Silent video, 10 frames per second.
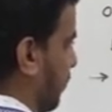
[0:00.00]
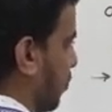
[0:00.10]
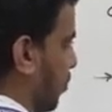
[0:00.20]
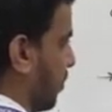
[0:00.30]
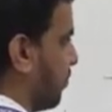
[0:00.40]

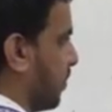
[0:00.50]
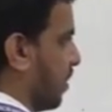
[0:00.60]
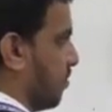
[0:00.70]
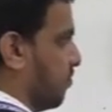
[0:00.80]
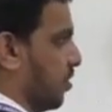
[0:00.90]
Okay,
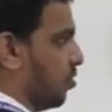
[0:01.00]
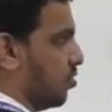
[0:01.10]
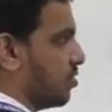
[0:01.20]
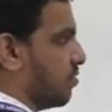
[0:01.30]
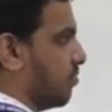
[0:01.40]

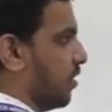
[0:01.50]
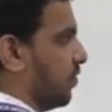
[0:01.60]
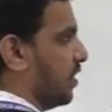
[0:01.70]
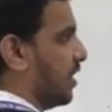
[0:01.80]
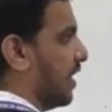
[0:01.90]
because
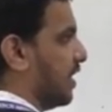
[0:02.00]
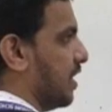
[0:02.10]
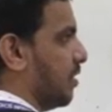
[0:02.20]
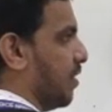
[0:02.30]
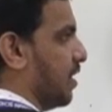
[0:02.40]
between 9
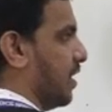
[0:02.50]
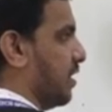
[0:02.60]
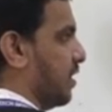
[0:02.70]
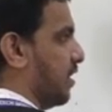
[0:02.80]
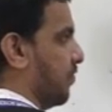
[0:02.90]
a.m. and
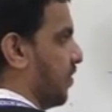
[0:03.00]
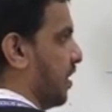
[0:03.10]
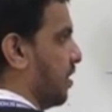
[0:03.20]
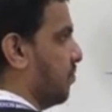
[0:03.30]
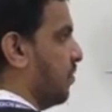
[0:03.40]
9:35
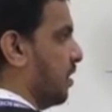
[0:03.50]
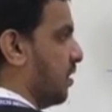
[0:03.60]
a.m.